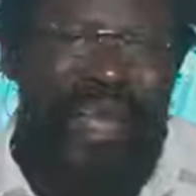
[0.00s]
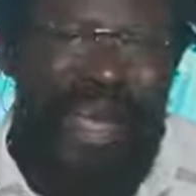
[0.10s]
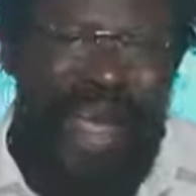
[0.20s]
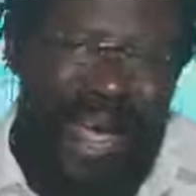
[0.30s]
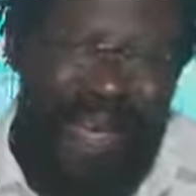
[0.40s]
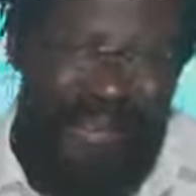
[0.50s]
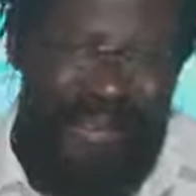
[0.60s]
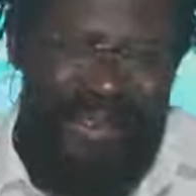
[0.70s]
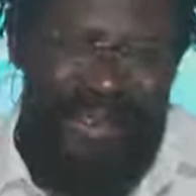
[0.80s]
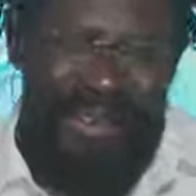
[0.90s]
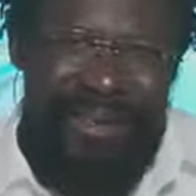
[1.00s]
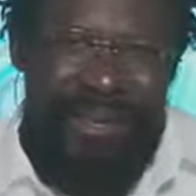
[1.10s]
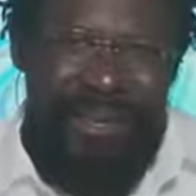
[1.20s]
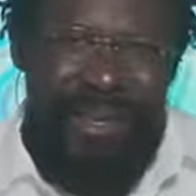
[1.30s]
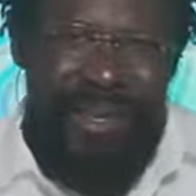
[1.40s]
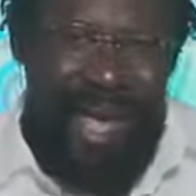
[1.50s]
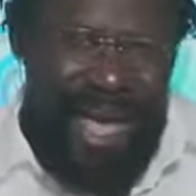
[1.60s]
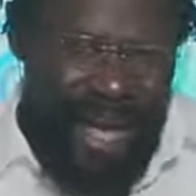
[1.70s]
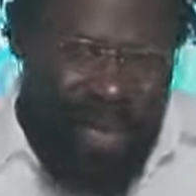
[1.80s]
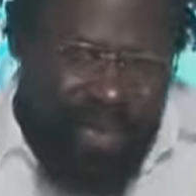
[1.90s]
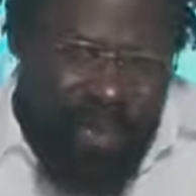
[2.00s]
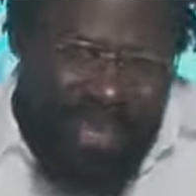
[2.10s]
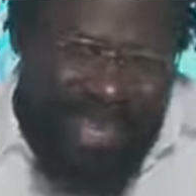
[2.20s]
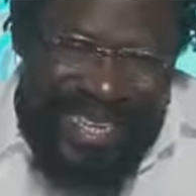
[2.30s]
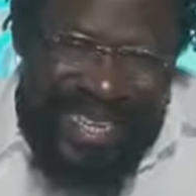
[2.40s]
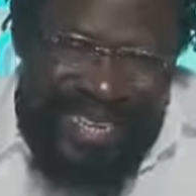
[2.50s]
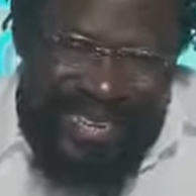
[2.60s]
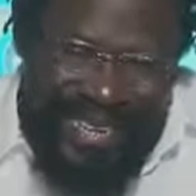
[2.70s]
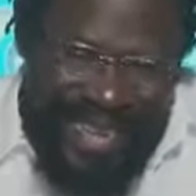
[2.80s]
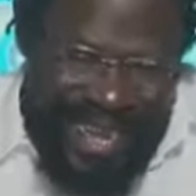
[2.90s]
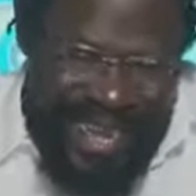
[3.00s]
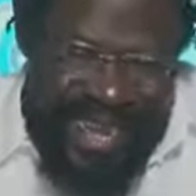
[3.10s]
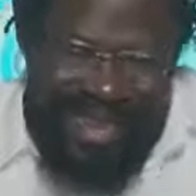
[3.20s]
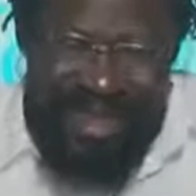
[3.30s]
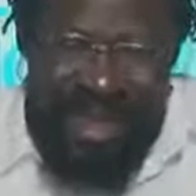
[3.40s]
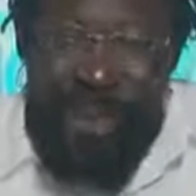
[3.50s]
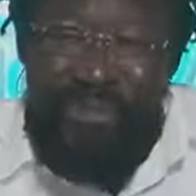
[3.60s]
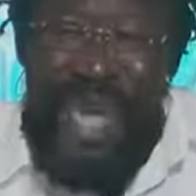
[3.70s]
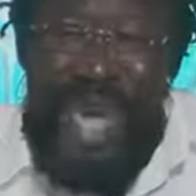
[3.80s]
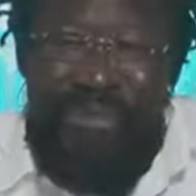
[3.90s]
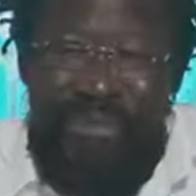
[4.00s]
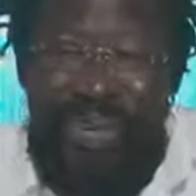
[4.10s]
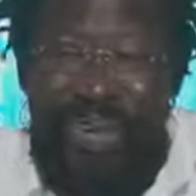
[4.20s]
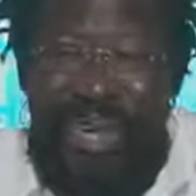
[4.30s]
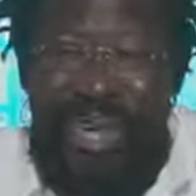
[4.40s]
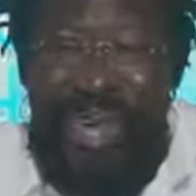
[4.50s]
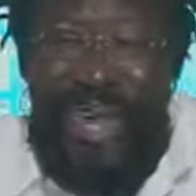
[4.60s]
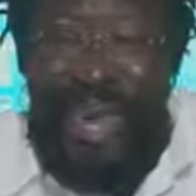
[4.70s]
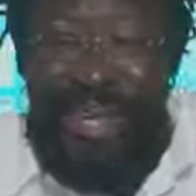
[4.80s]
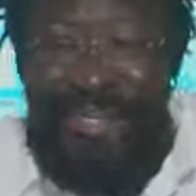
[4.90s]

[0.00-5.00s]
class to the neglect of every other class.